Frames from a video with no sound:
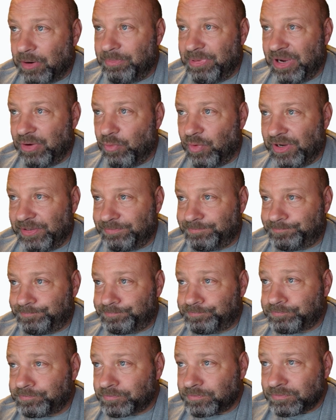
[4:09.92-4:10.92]
big one
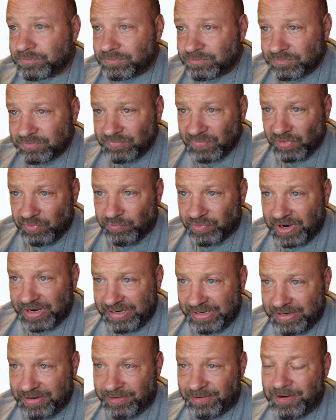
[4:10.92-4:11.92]

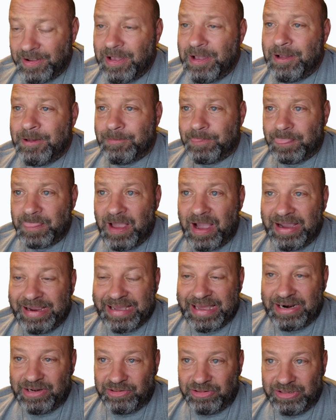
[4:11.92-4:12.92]
right here. Now, I
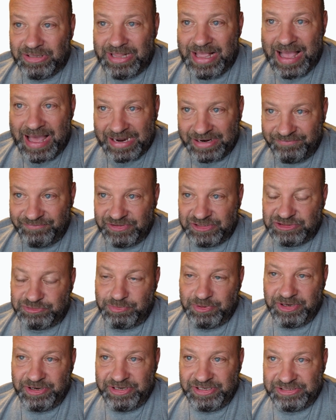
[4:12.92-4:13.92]
got a lot of
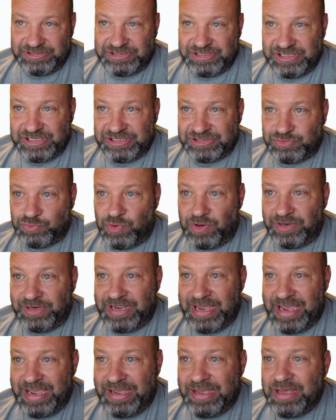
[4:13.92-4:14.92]
experience in this one,
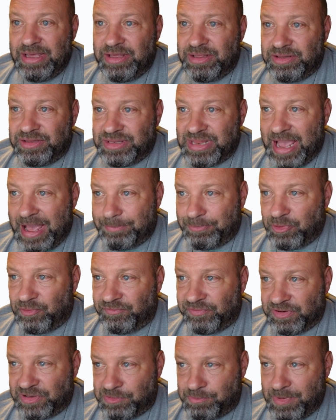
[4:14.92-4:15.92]
okay? Stop
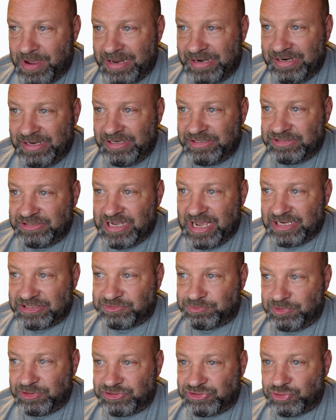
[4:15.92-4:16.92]
overspending.
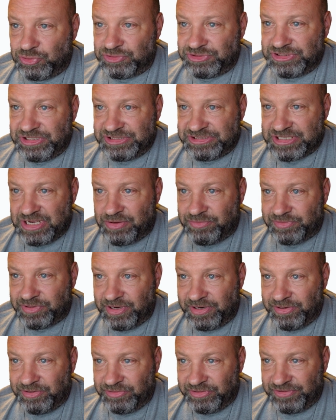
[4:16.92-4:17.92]
Expert shows discount
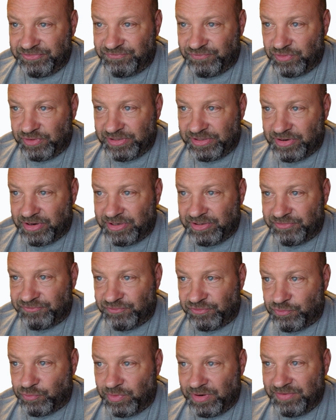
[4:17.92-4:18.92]
tire lists 4 tires
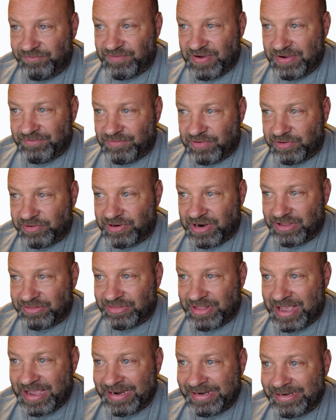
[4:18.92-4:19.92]
for $2,500
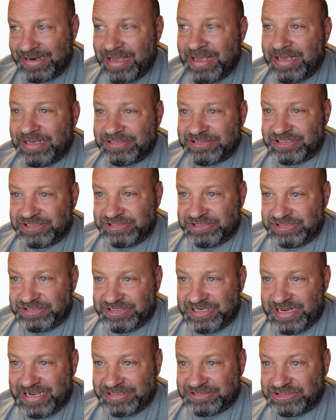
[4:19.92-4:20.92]
online. Says this
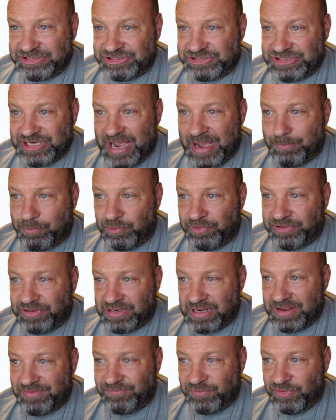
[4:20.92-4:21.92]
Texas shop will
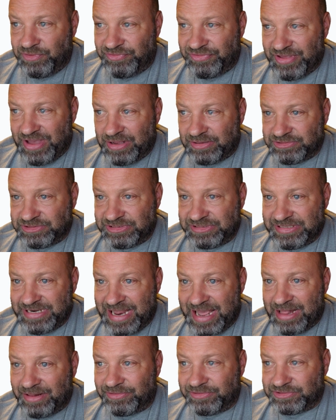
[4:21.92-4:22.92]
save you
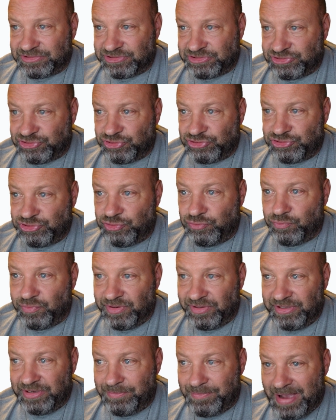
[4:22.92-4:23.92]
$1,000. Should you
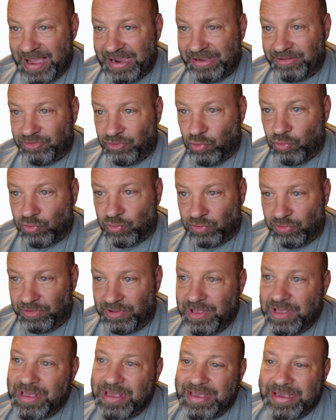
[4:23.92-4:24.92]
really buy local?
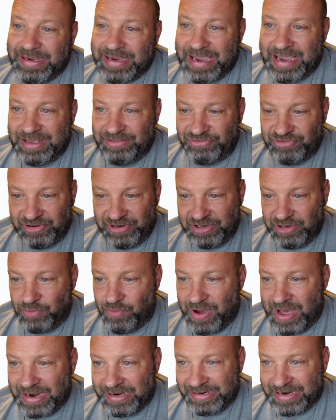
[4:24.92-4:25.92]
Okay, they're going to
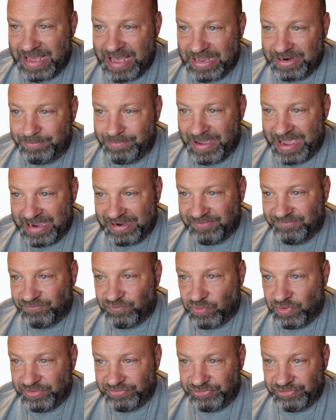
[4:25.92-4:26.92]
go on and back and
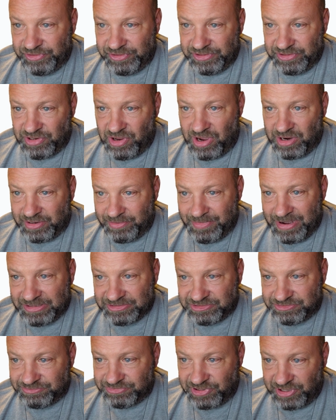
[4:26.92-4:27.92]
forth. They're going to talk
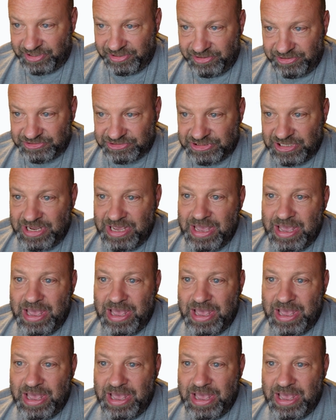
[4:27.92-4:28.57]
about some tires.